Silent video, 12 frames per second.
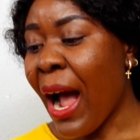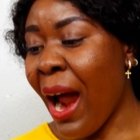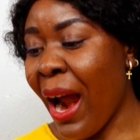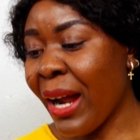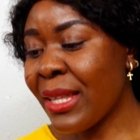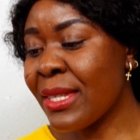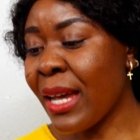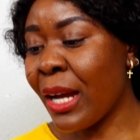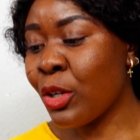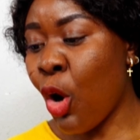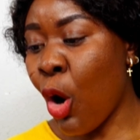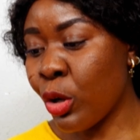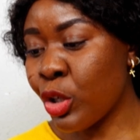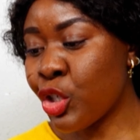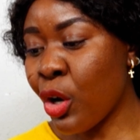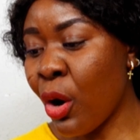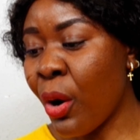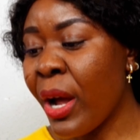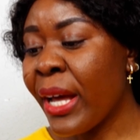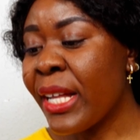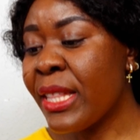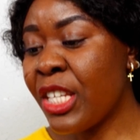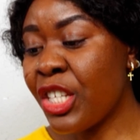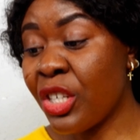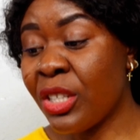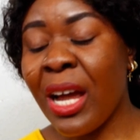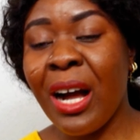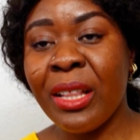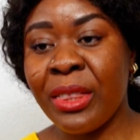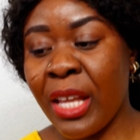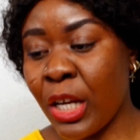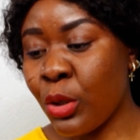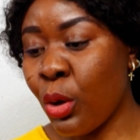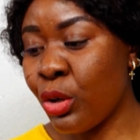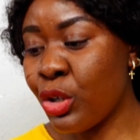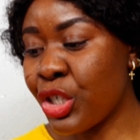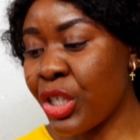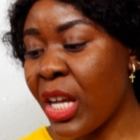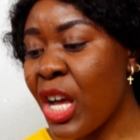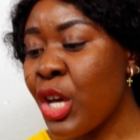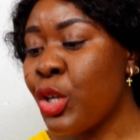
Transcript: arts and culture, digital technology.